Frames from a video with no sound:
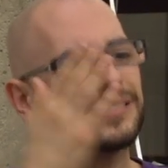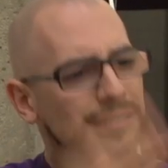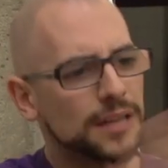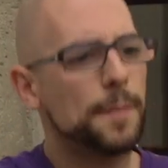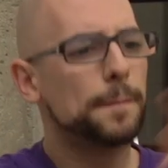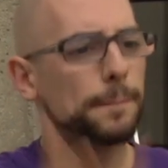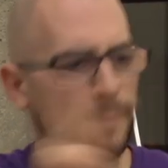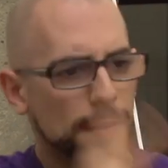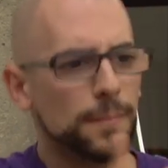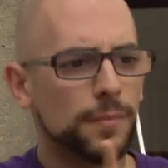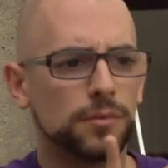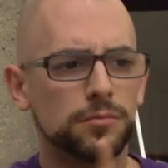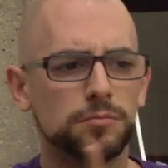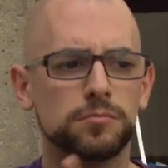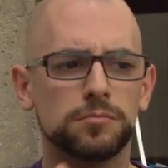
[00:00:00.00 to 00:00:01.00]
Some
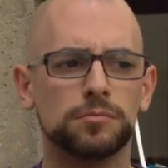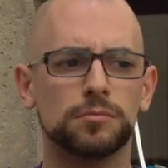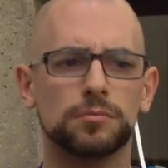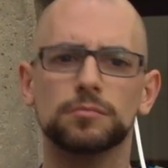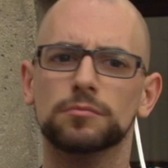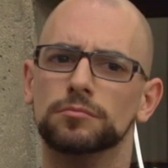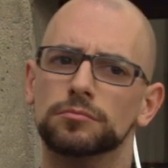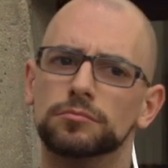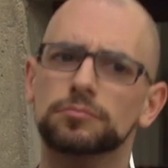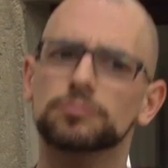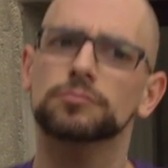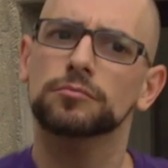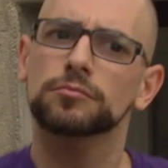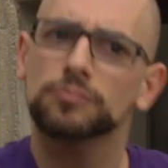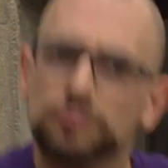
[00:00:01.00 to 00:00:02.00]
people are
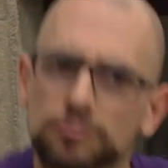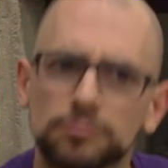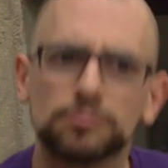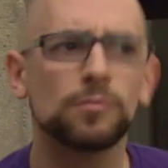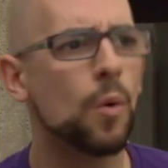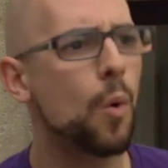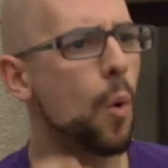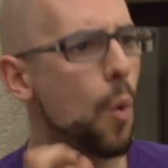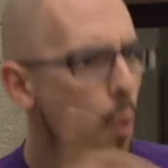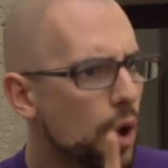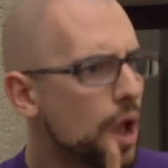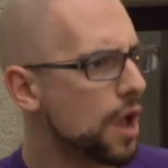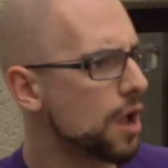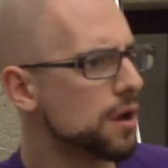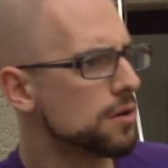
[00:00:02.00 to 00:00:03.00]
okay with
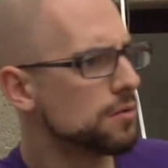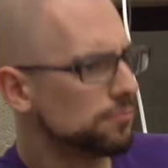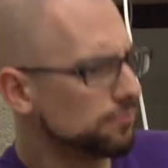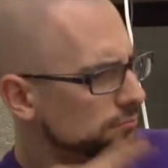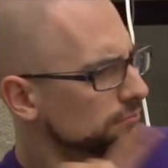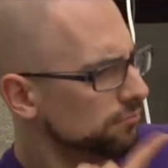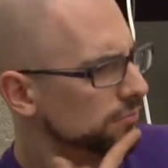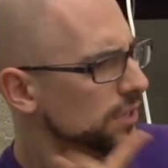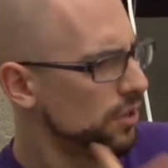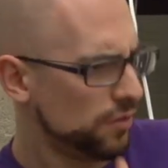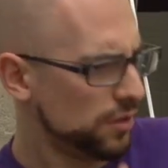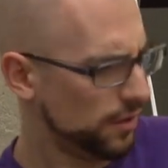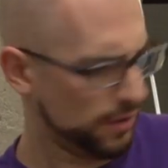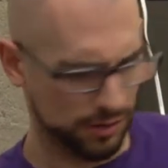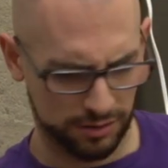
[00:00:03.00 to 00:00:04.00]
hearing and deaf
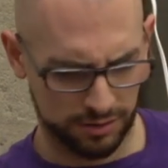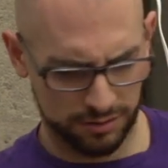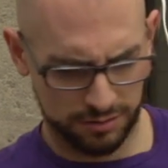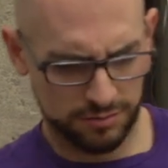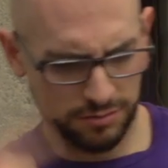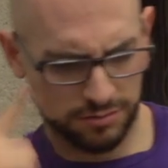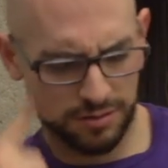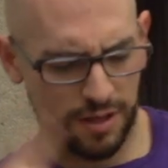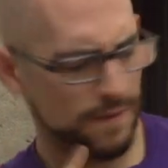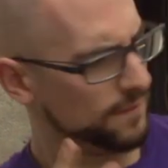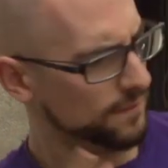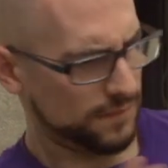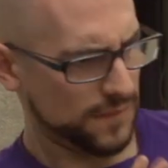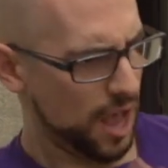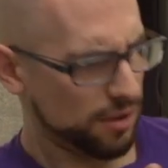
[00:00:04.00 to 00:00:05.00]
people.
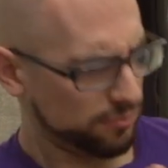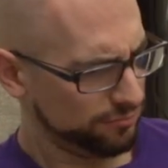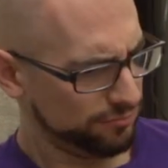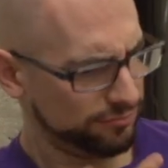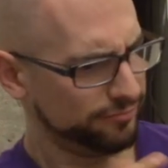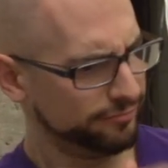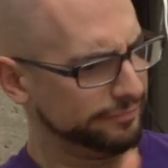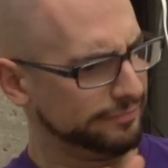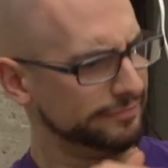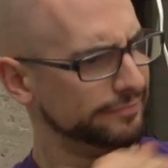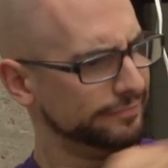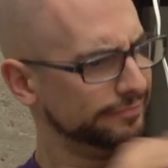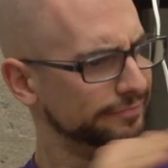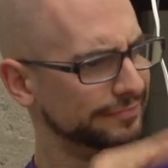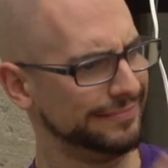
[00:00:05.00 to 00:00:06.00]
We view
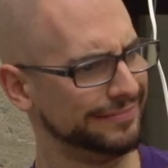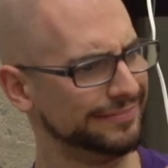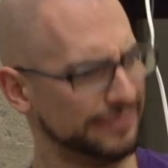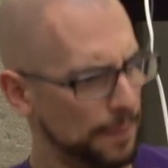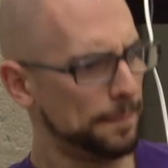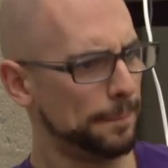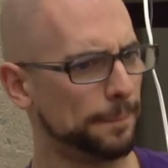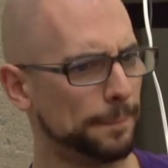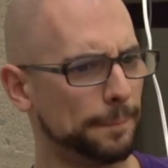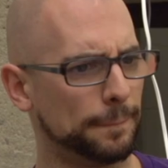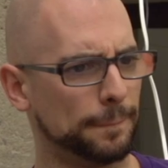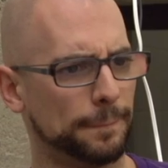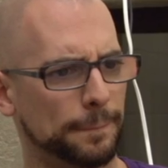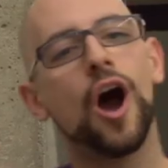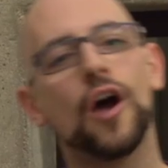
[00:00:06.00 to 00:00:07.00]
each other as
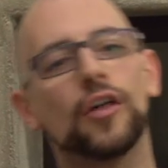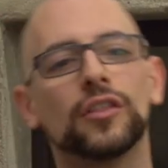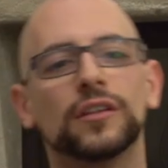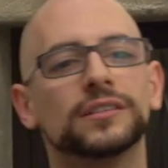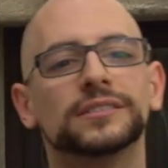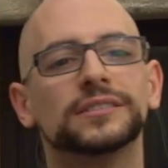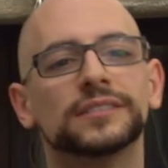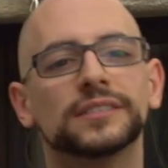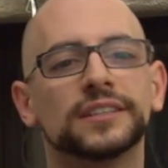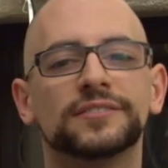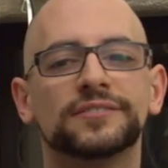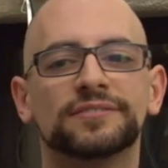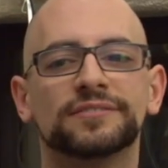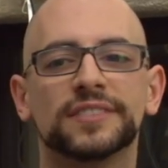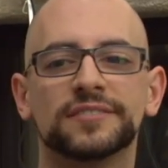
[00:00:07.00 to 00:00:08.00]
equals.
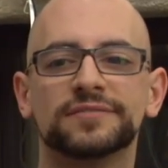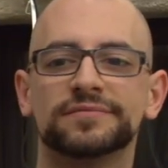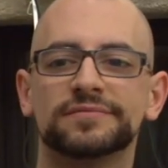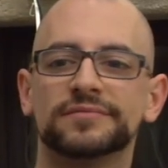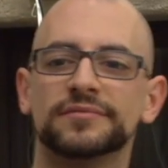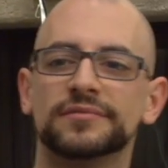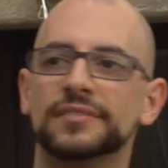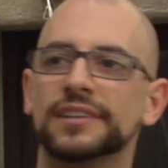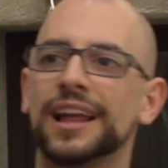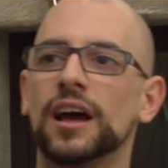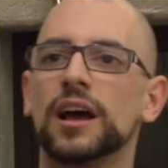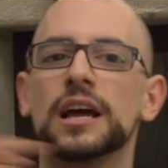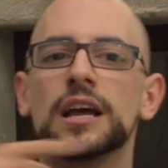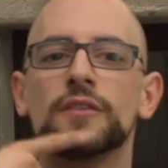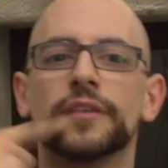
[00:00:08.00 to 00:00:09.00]
Others still feel
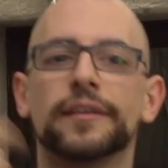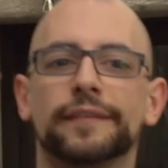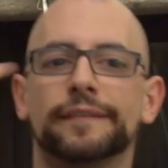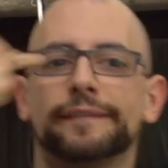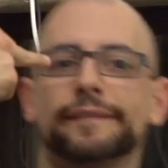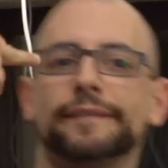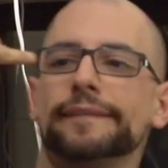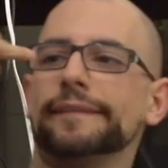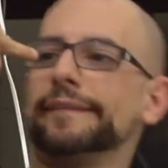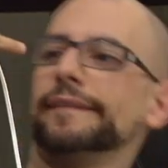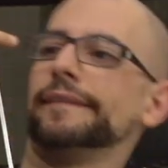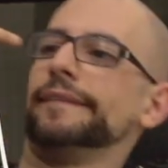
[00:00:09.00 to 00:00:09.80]
like deaf people are